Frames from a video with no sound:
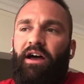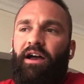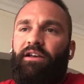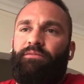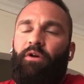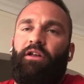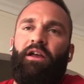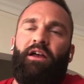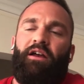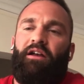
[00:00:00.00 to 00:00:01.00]
guys. But
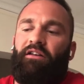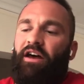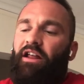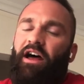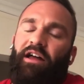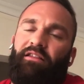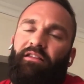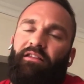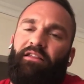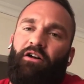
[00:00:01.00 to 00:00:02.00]
now that I had
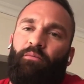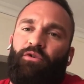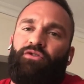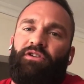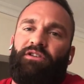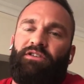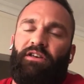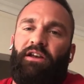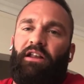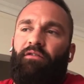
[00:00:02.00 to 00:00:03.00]
that
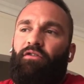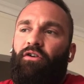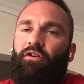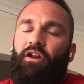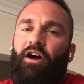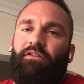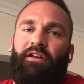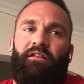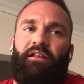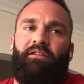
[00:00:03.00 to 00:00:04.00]
opportunity and I've learned a lot
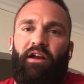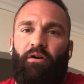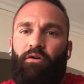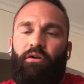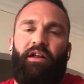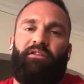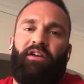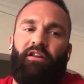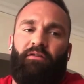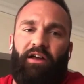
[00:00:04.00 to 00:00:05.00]
and that all that is kind
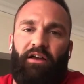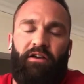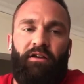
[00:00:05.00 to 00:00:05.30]
of like,